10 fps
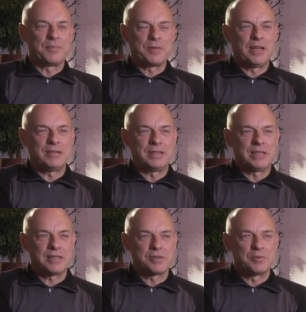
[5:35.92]
I think
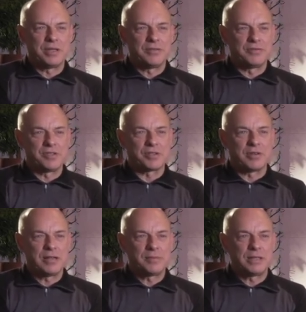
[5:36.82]
that's a way of
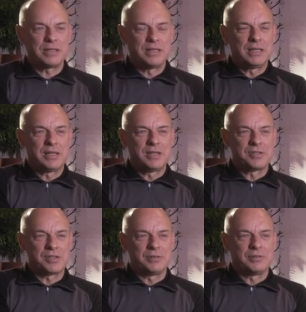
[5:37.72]
describing it.
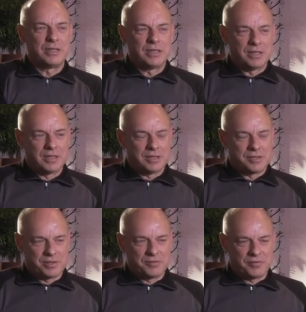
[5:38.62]
So
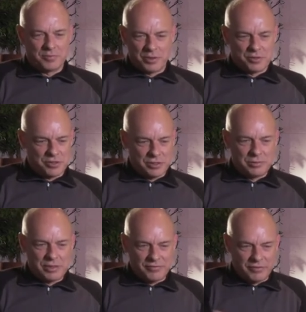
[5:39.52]
from those two
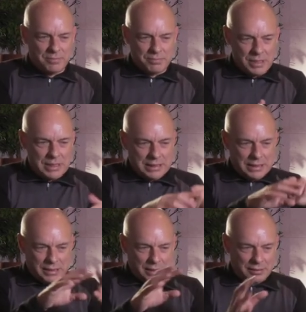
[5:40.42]
different
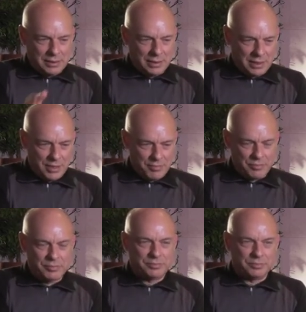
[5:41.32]
media, I think I'm
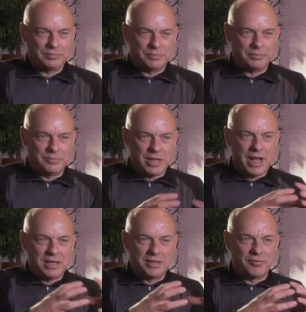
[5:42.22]

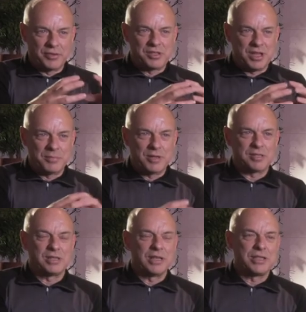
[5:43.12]
heading for the same
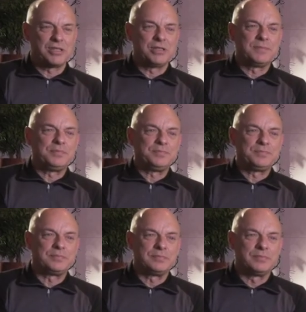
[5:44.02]
destination
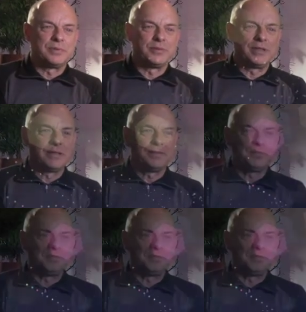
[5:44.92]
between them.